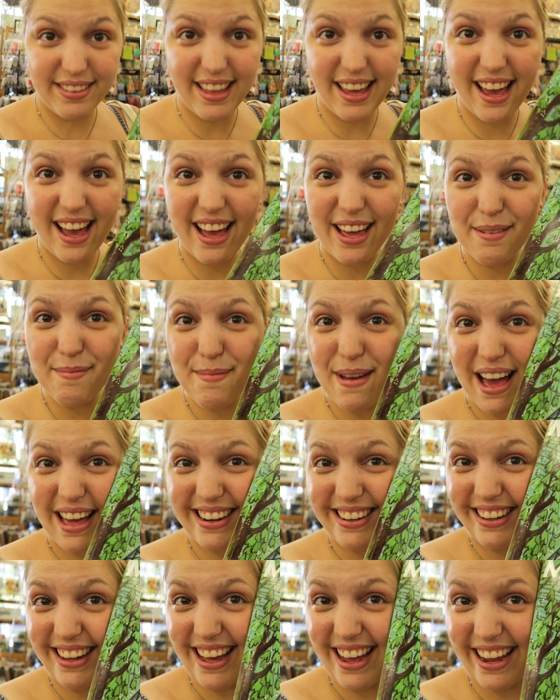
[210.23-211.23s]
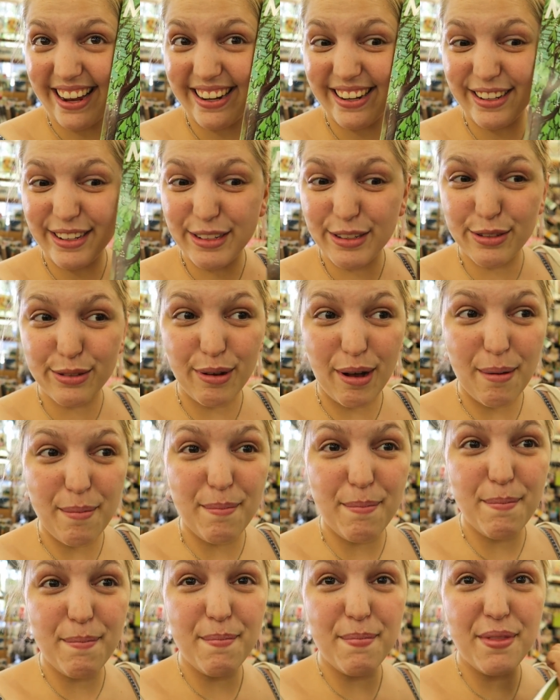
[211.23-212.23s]
they had Madeline. So
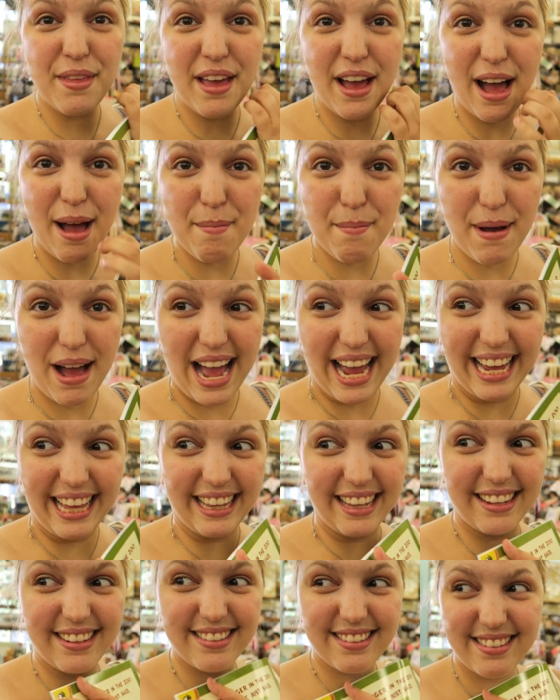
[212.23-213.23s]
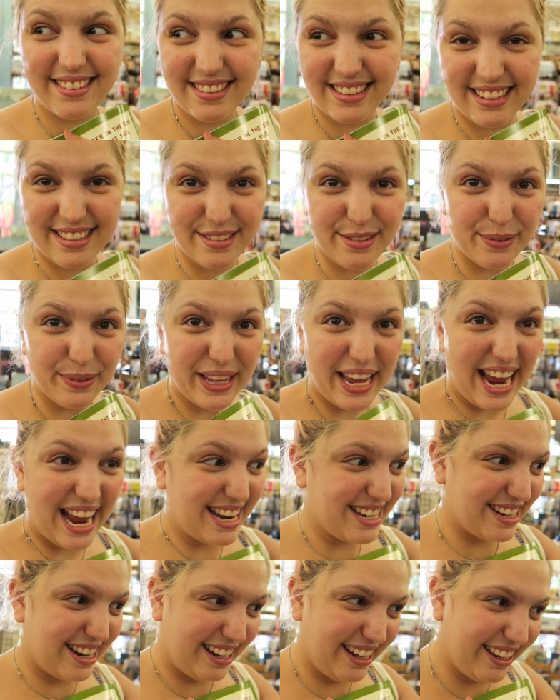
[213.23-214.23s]
I'm buying this. It's only
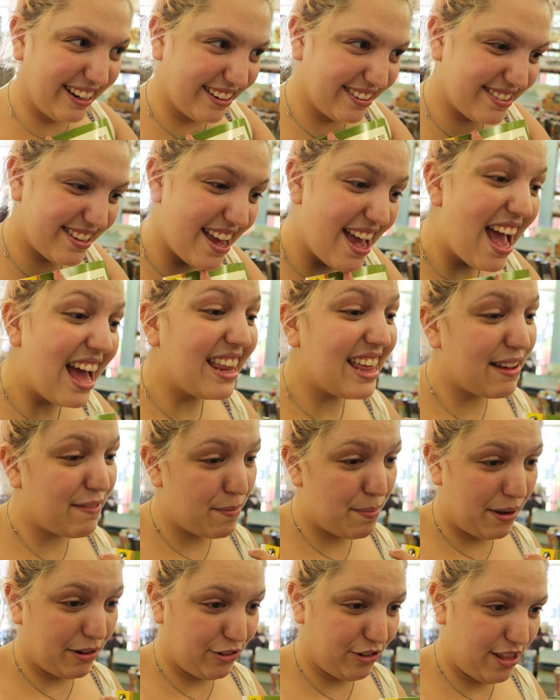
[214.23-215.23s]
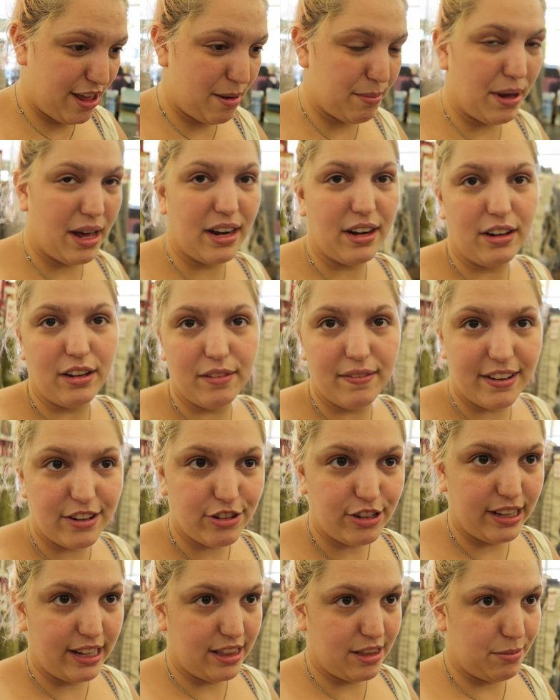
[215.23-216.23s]
$8. They have a bunch of them, and I'll
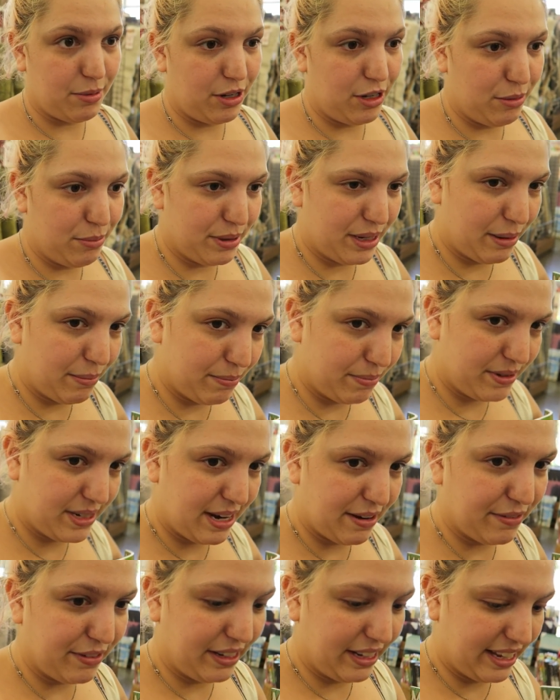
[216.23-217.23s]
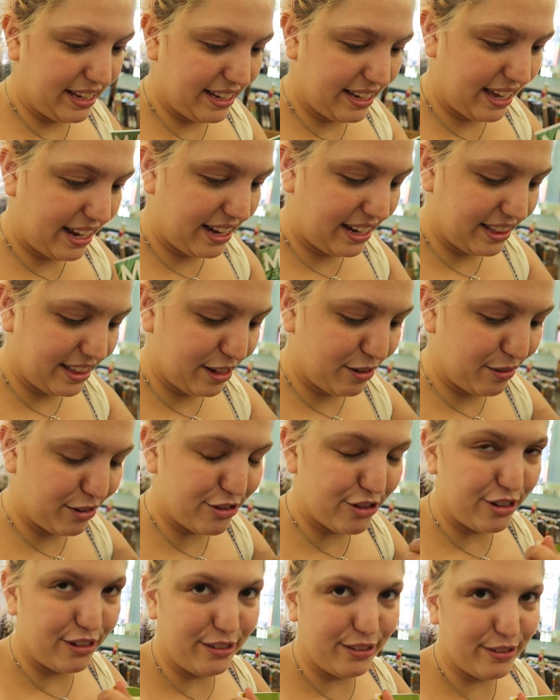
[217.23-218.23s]
eventually get them all, but I'm definitely getting the
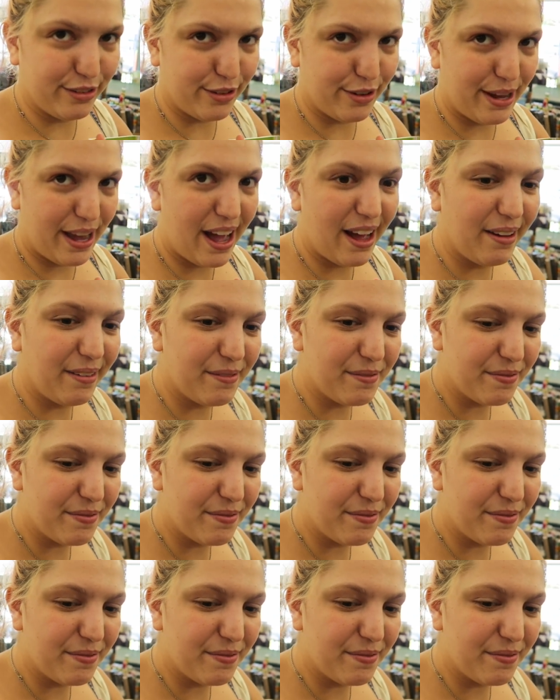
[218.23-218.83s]
original, so yeah.